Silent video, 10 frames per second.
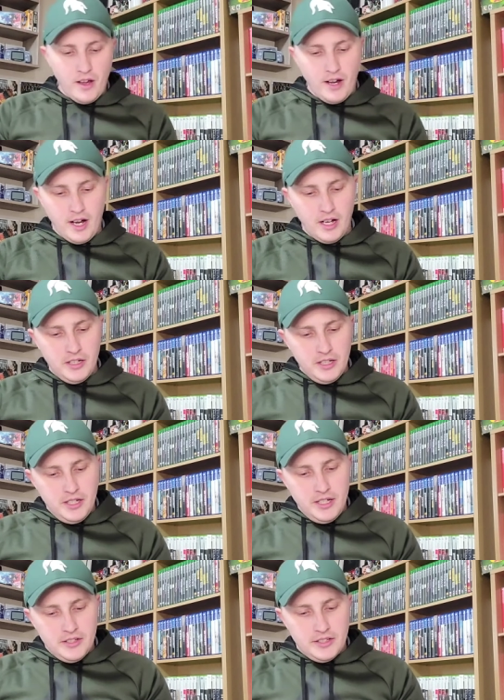Uh,
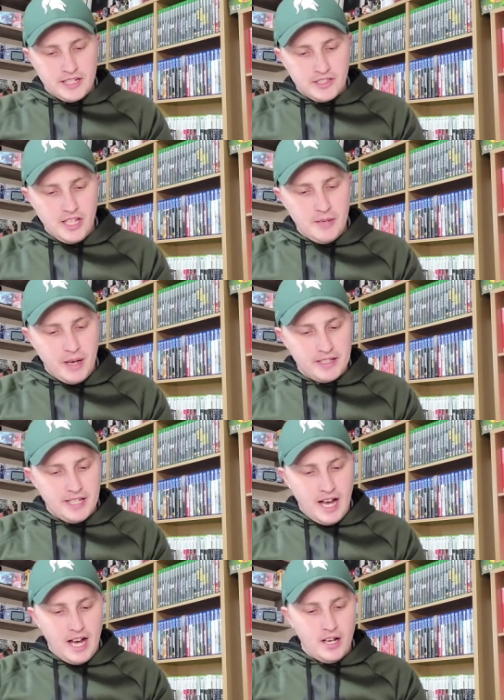the next game I
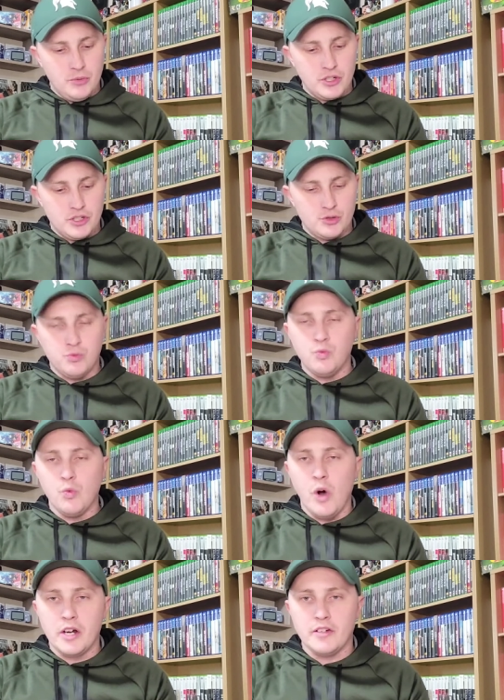got, which is
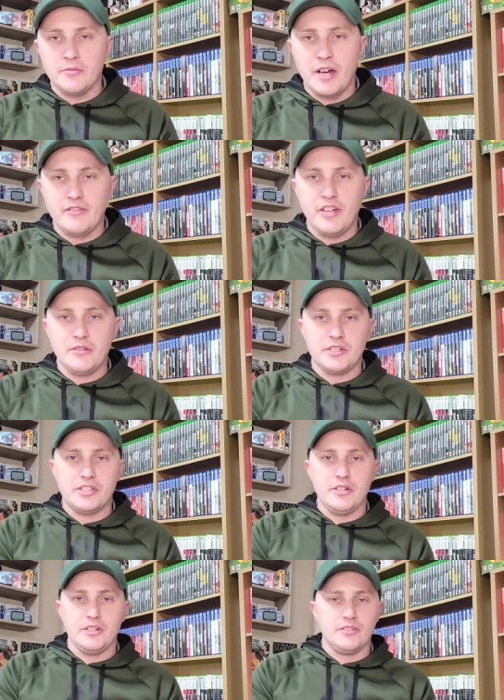one of my favorite
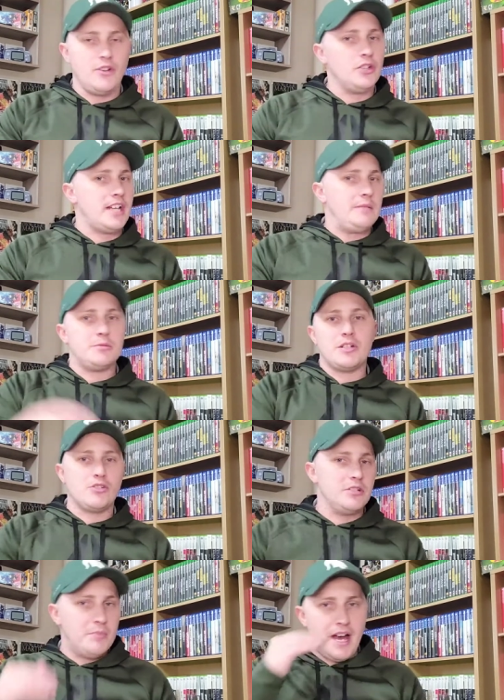series of all time,
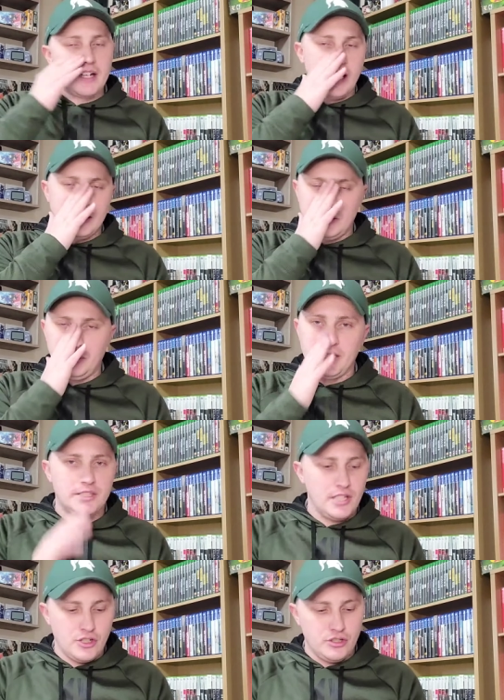especially back on the
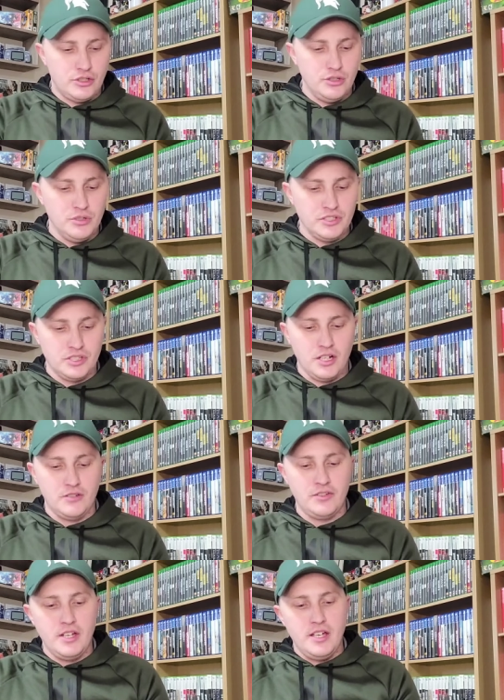PlayStation 2 and
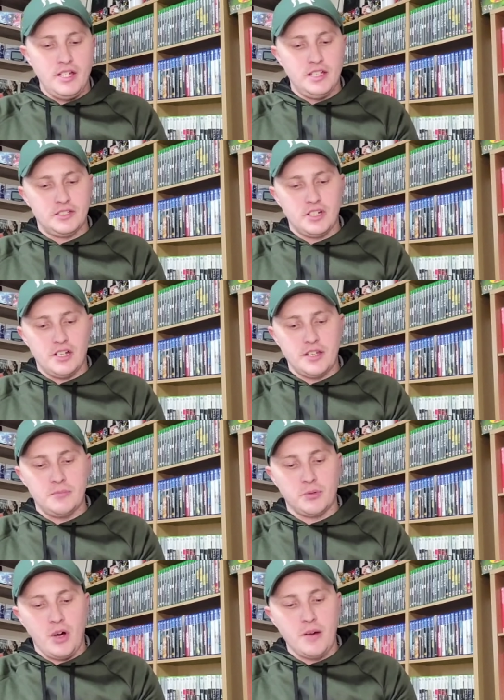stuff, is uh, they
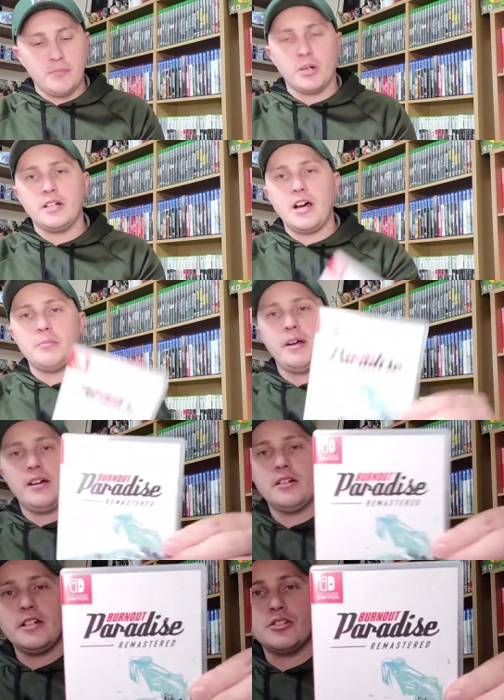brought Burnout
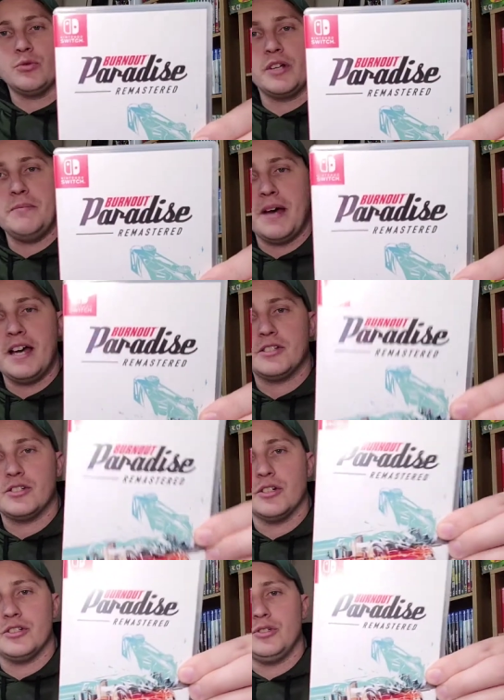Paradise
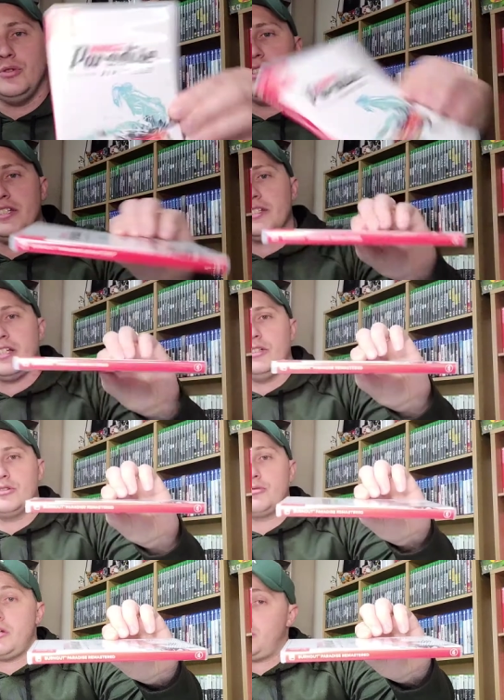Remastered to the Nintendo
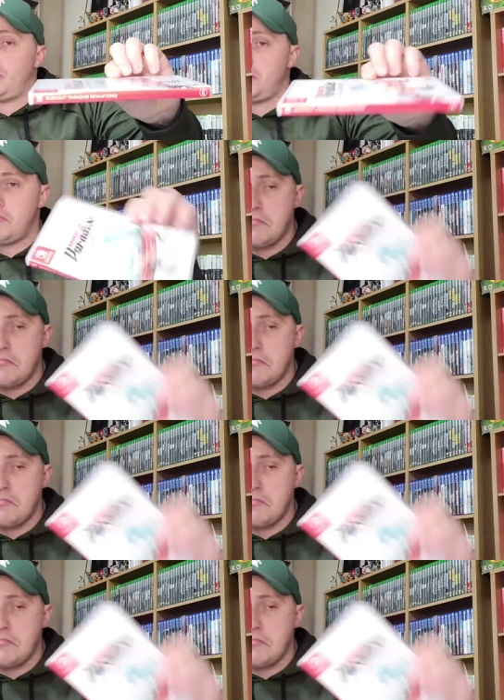Switch.